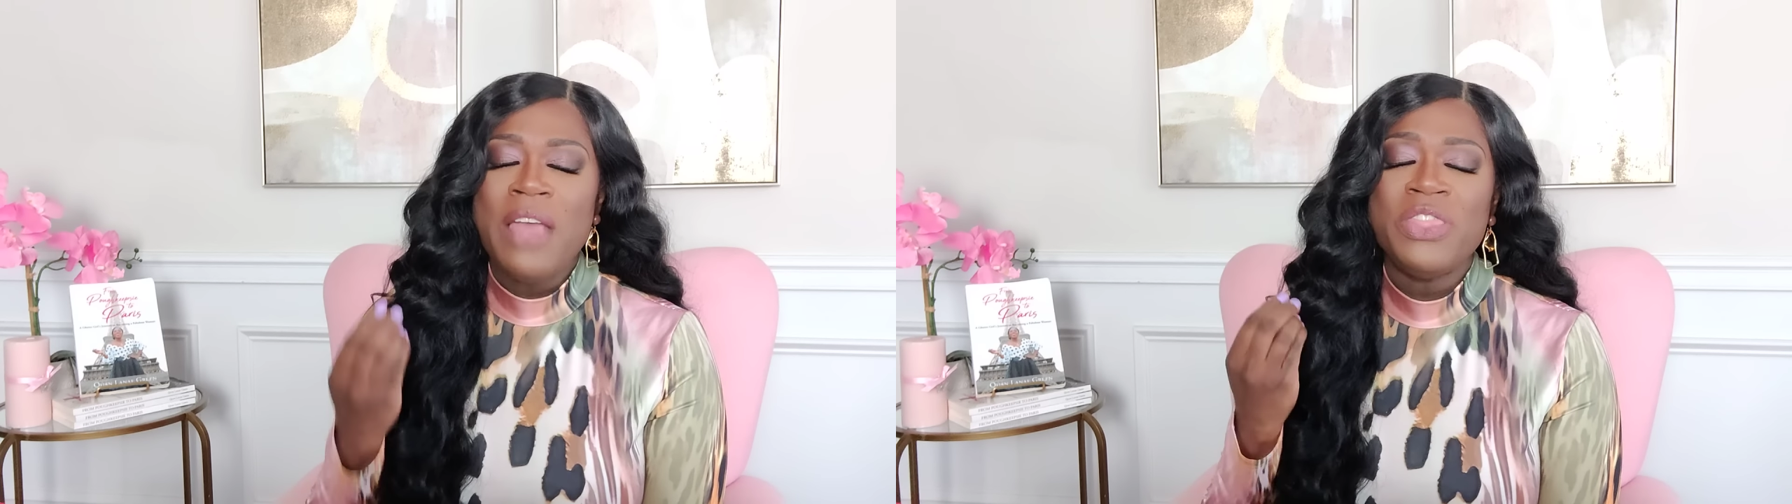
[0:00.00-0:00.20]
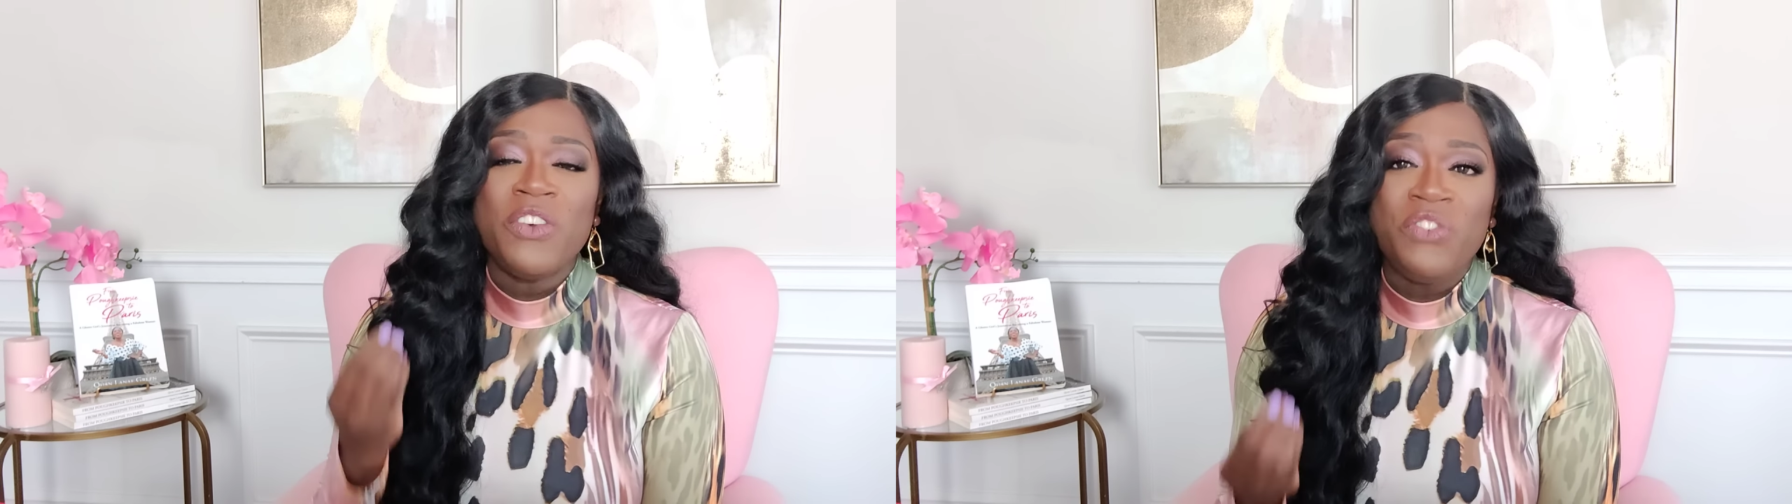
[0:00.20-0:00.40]

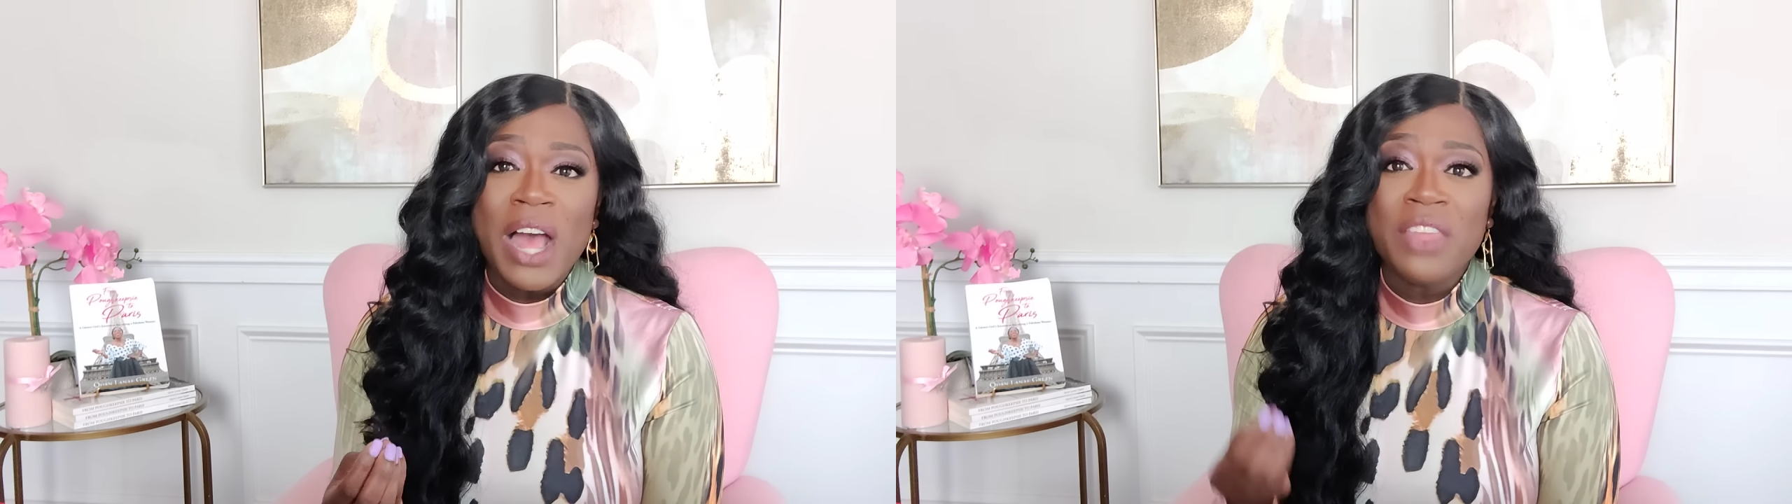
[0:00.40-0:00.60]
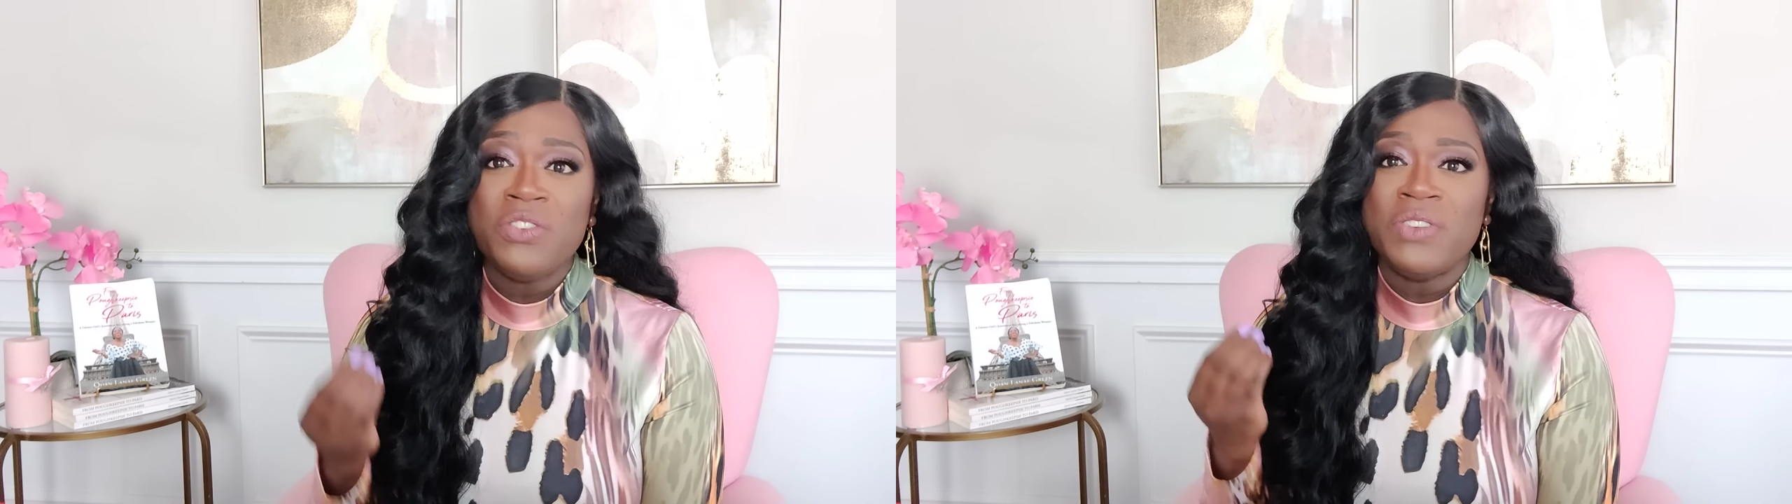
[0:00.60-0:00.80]
And the
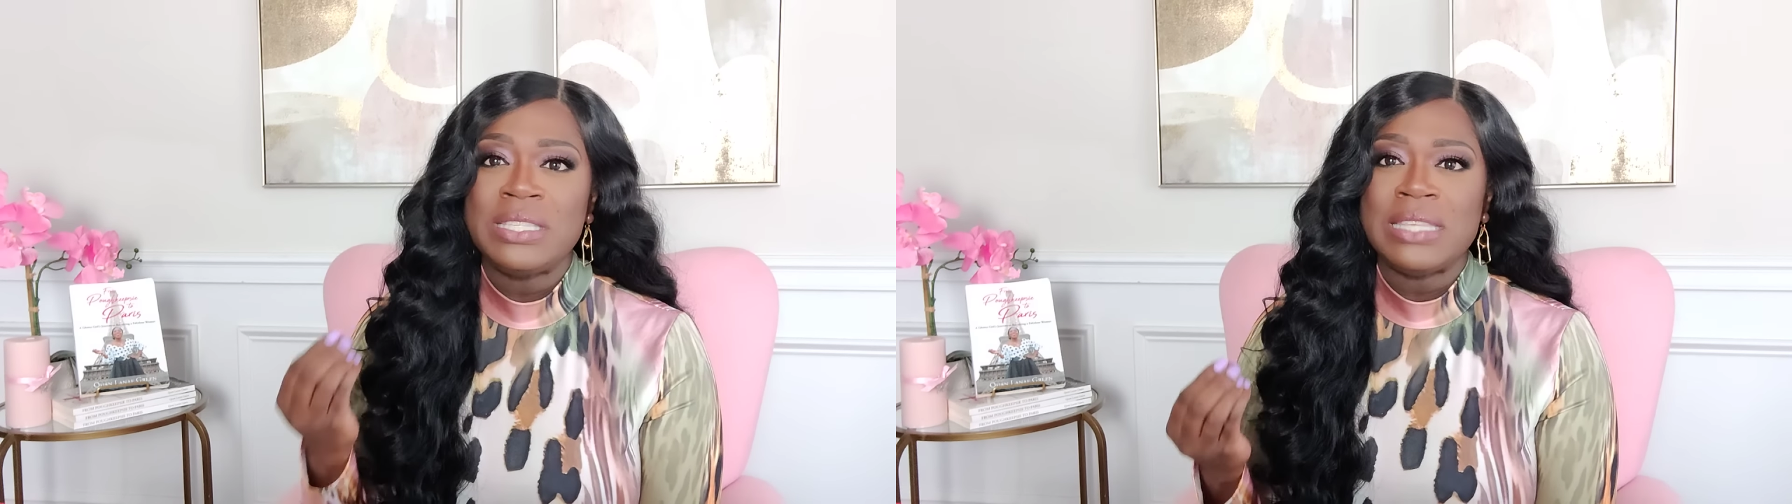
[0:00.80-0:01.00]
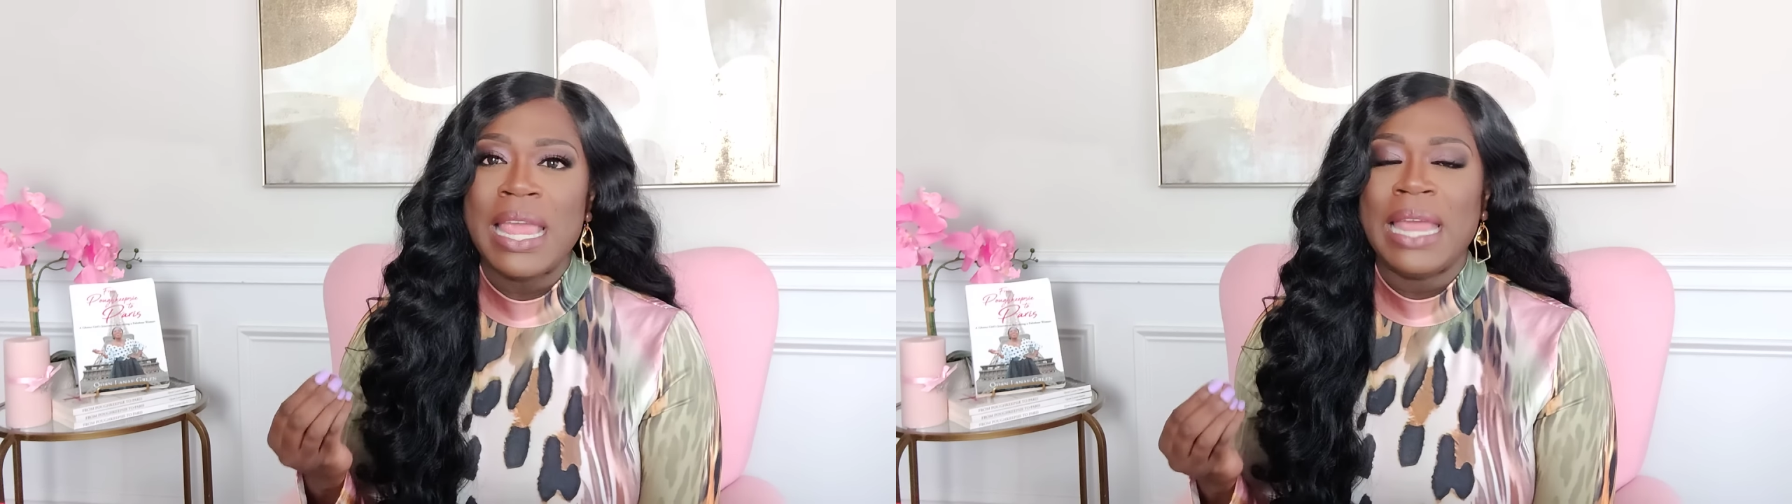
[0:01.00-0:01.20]
Father
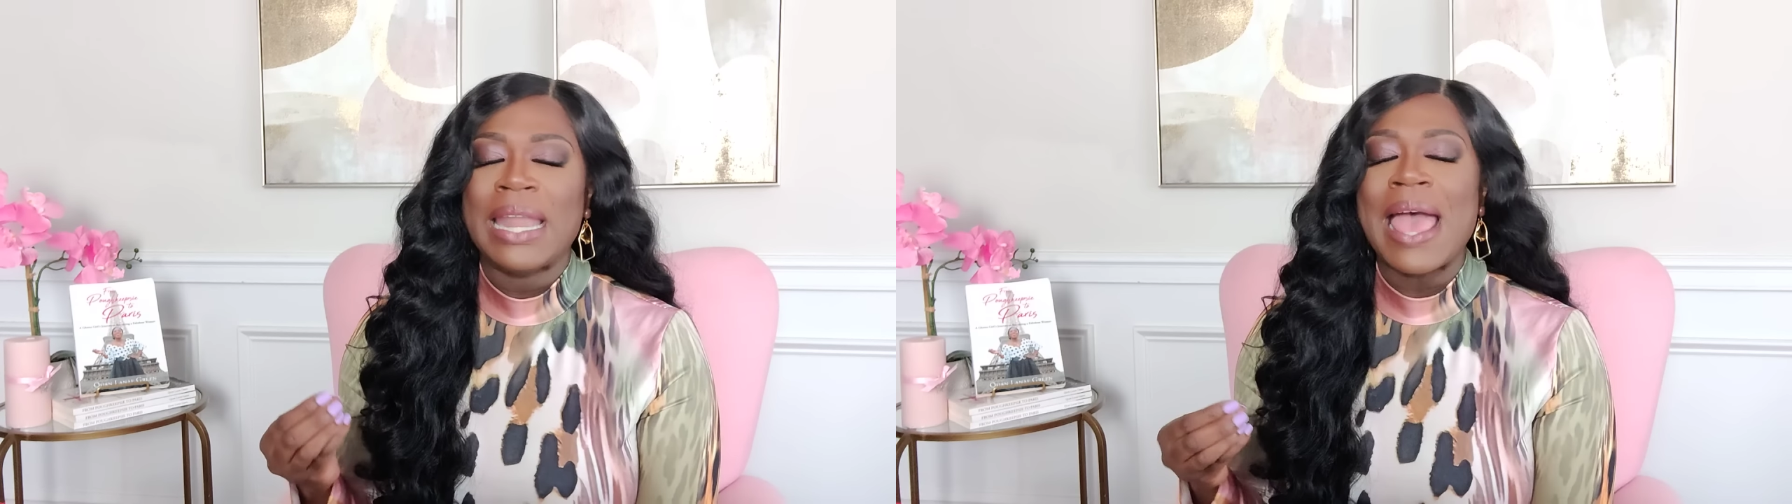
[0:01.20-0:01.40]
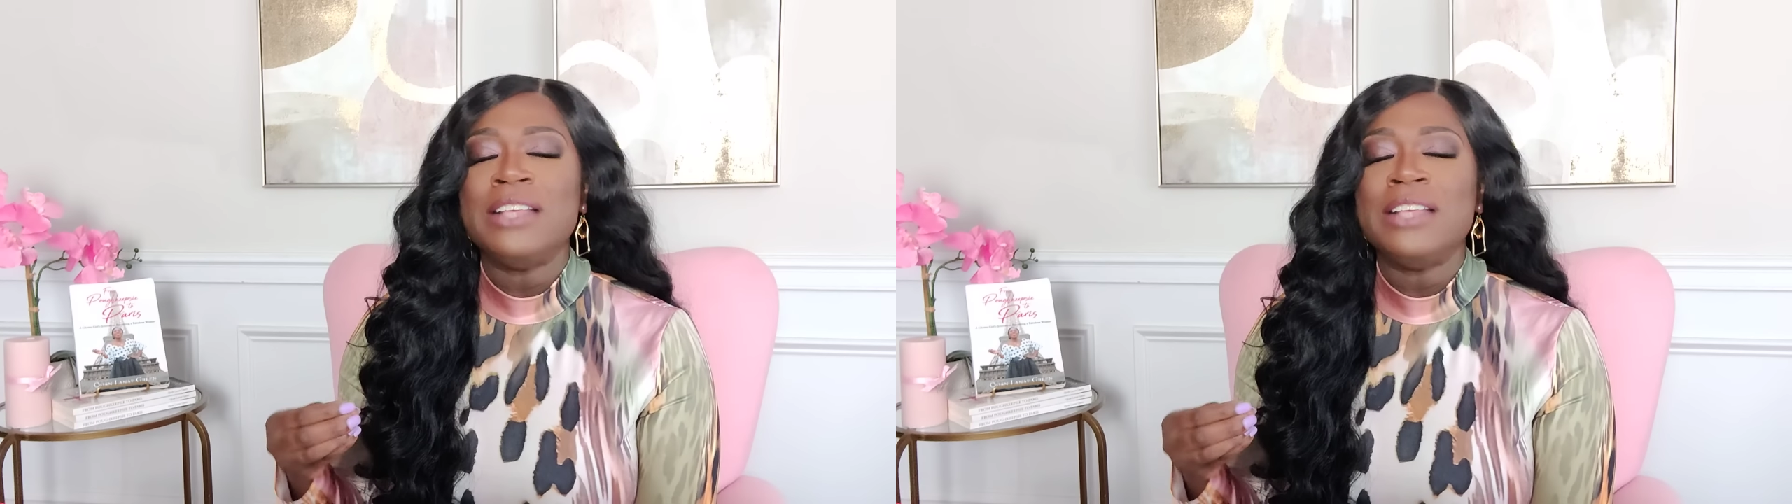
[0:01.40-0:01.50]
is saying,